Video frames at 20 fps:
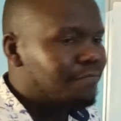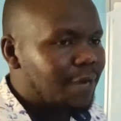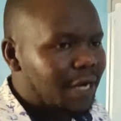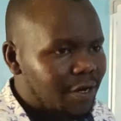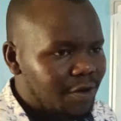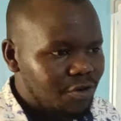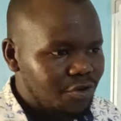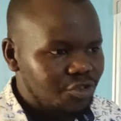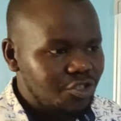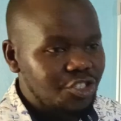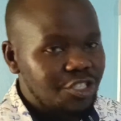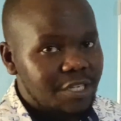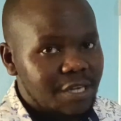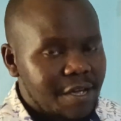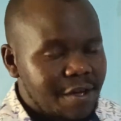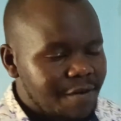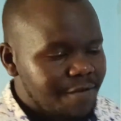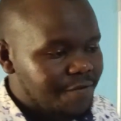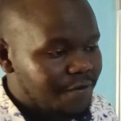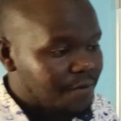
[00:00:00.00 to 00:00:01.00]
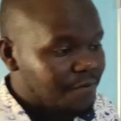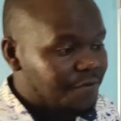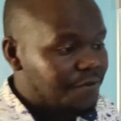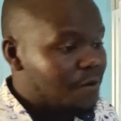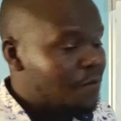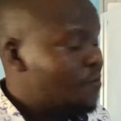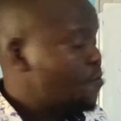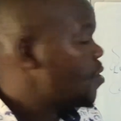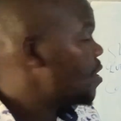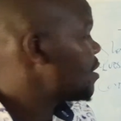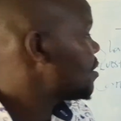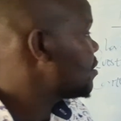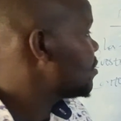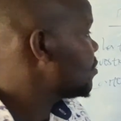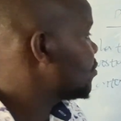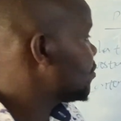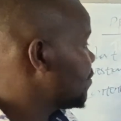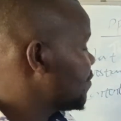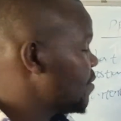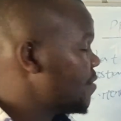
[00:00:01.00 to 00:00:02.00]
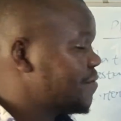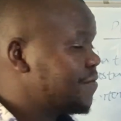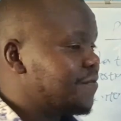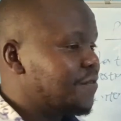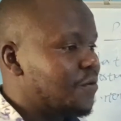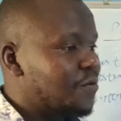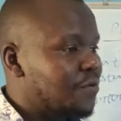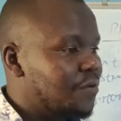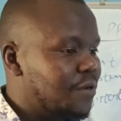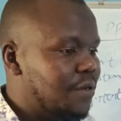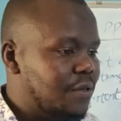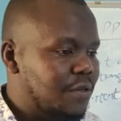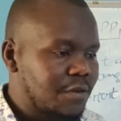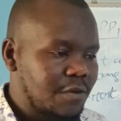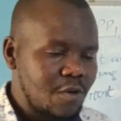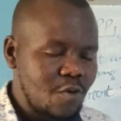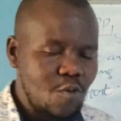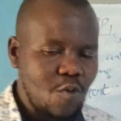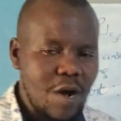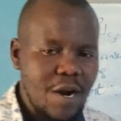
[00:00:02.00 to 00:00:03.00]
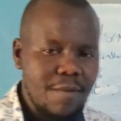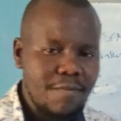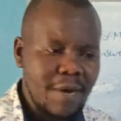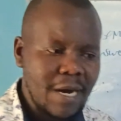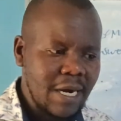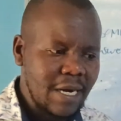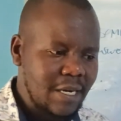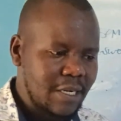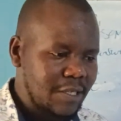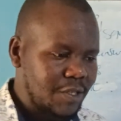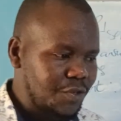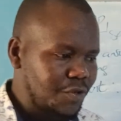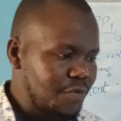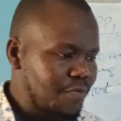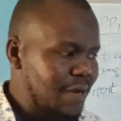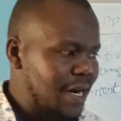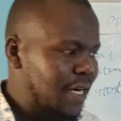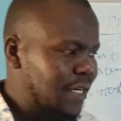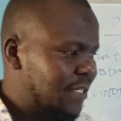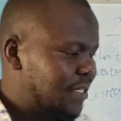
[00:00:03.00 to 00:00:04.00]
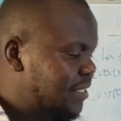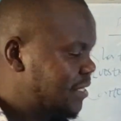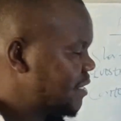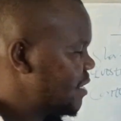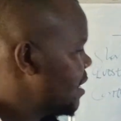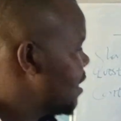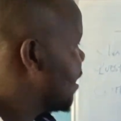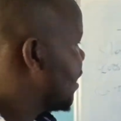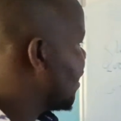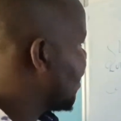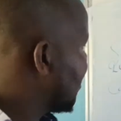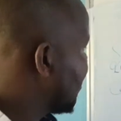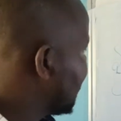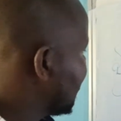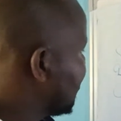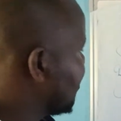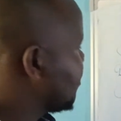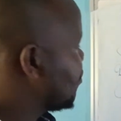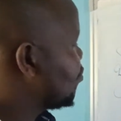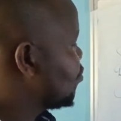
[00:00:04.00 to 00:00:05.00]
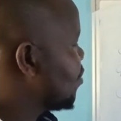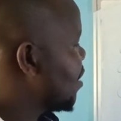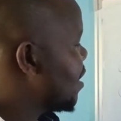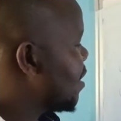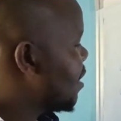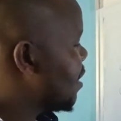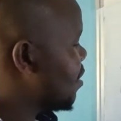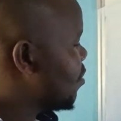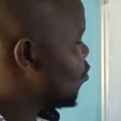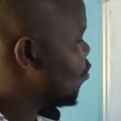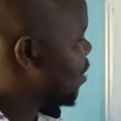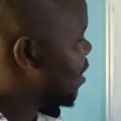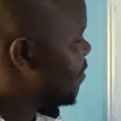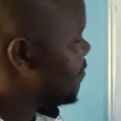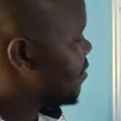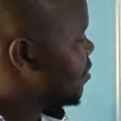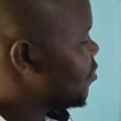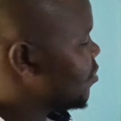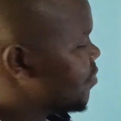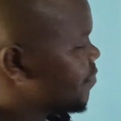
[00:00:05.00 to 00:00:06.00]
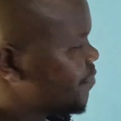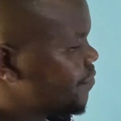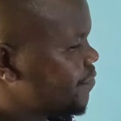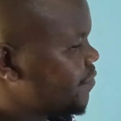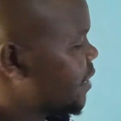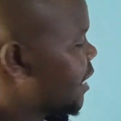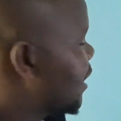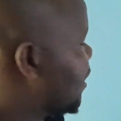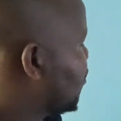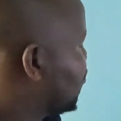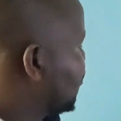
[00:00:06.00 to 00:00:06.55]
biology from Form 1 to Form 4. 1 mark, 2 marks. And this is where we have a lot of tight